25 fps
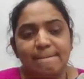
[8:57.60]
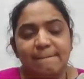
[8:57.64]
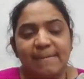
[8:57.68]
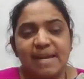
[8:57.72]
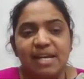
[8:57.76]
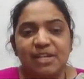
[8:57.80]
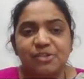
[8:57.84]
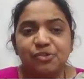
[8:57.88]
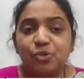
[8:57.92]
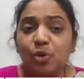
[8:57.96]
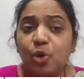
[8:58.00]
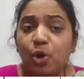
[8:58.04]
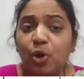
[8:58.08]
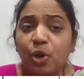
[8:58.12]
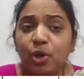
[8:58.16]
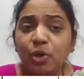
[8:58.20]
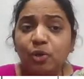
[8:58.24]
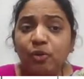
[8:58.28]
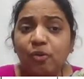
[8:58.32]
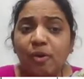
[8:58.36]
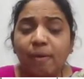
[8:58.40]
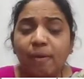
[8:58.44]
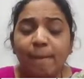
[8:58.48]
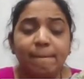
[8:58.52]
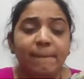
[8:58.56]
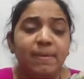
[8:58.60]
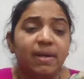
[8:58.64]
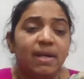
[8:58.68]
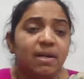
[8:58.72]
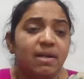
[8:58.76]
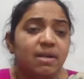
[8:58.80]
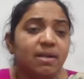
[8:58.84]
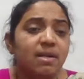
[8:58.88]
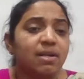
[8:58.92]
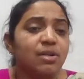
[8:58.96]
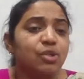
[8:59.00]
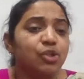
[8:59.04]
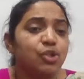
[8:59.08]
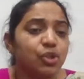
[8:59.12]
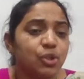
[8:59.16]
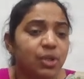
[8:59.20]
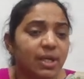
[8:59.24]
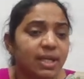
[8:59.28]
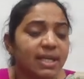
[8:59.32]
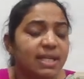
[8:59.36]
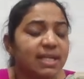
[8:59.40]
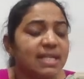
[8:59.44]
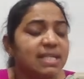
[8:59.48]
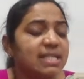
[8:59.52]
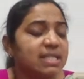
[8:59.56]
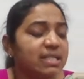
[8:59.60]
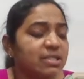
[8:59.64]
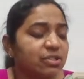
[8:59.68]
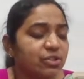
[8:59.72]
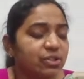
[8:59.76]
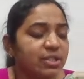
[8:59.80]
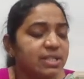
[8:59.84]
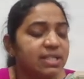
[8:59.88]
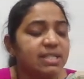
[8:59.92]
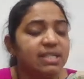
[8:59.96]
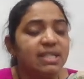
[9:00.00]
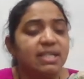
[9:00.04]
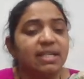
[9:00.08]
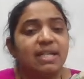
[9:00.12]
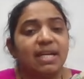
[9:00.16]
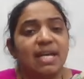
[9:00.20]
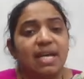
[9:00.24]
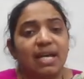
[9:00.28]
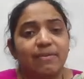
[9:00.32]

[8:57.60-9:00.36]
As you all know, bearer check is treated,